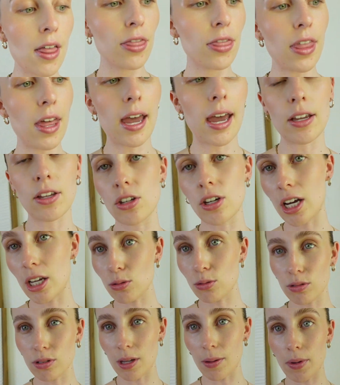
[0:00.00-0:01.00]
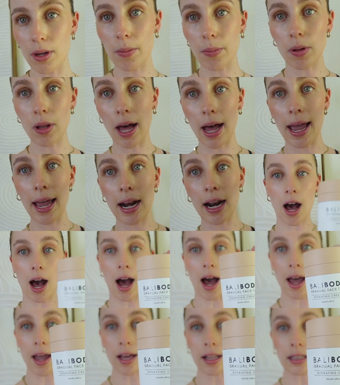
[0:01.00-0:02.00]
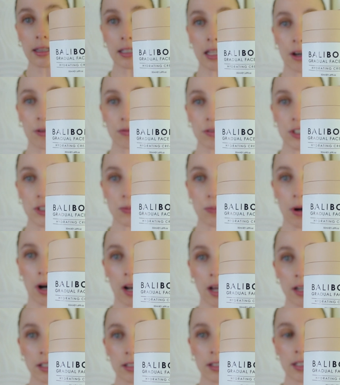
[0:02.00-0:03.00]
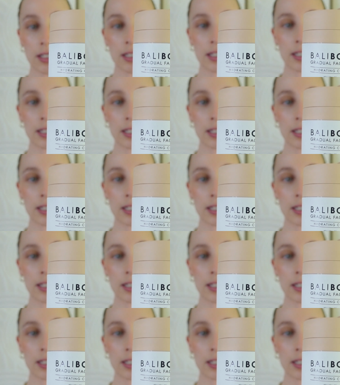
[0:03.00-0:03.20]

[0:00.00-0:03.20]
their, you guys will see me apply it. I love this product. This